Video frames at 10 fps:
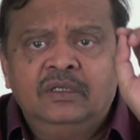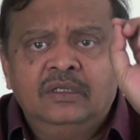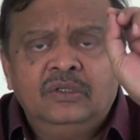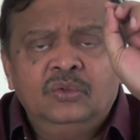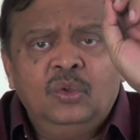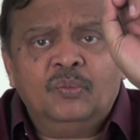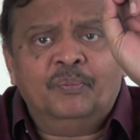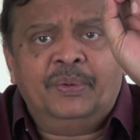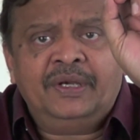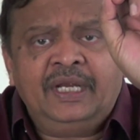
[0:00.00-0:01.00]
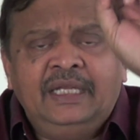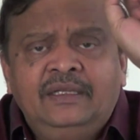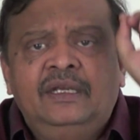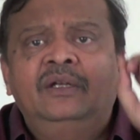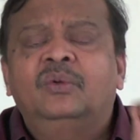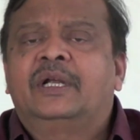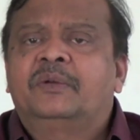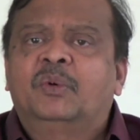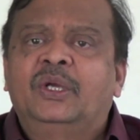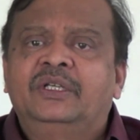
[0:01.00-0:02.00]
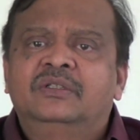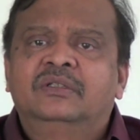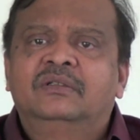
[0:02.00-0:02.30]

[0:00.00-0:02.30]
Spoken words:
you breathe into that point.